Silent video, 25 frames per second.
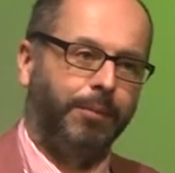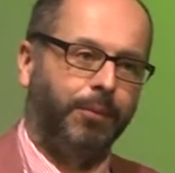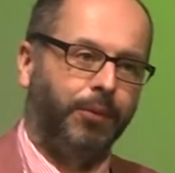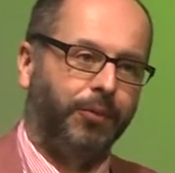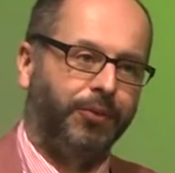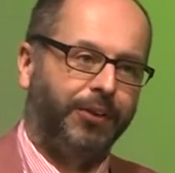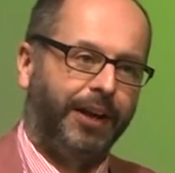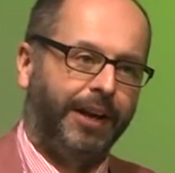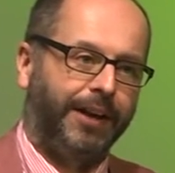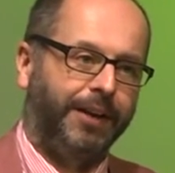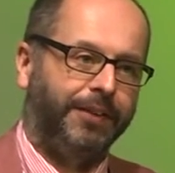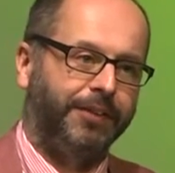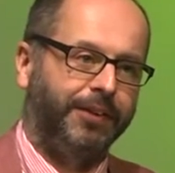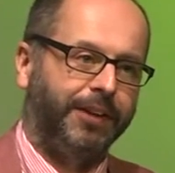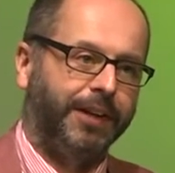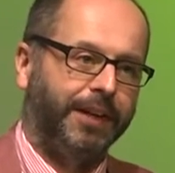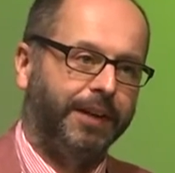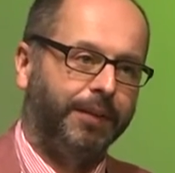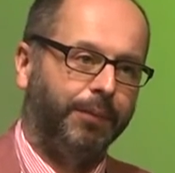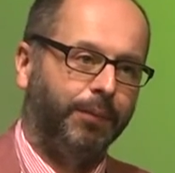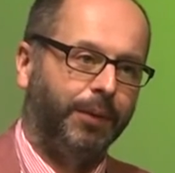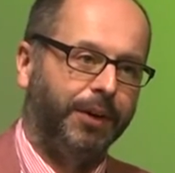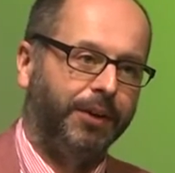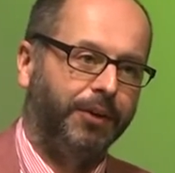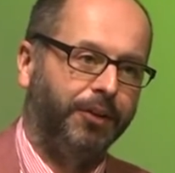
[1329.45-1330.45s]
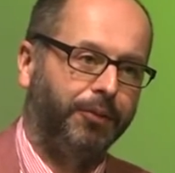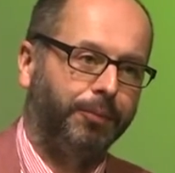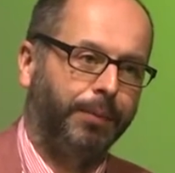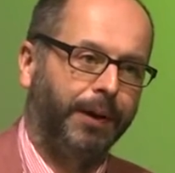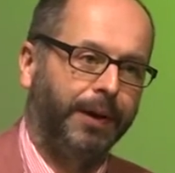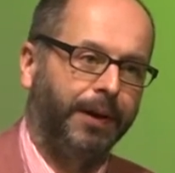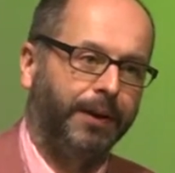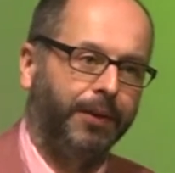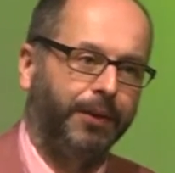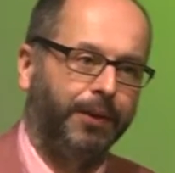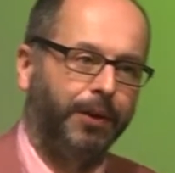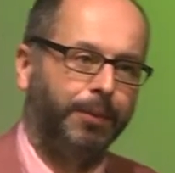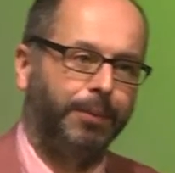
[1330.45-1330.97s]
mortality when you spray
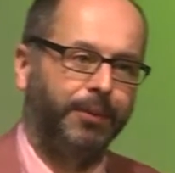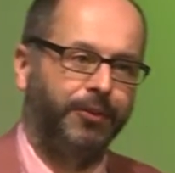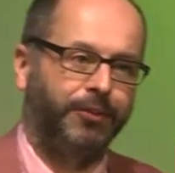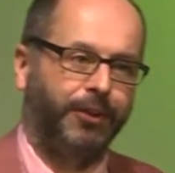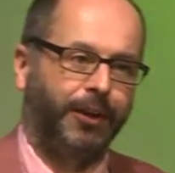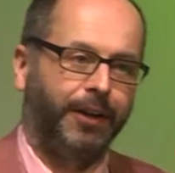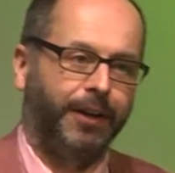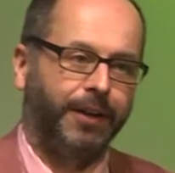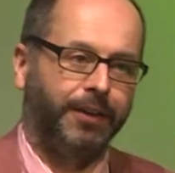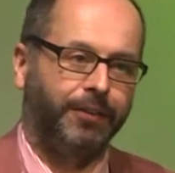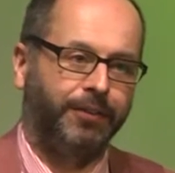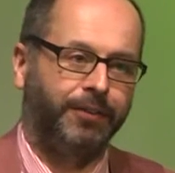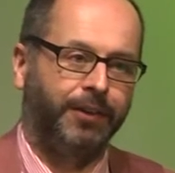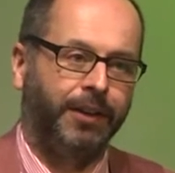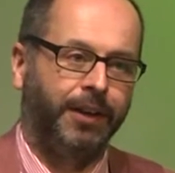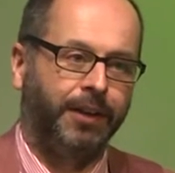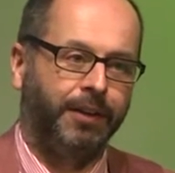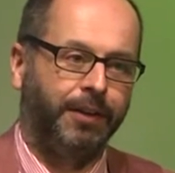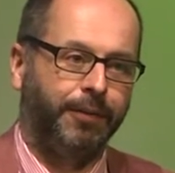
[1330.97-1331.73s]
the herbicides.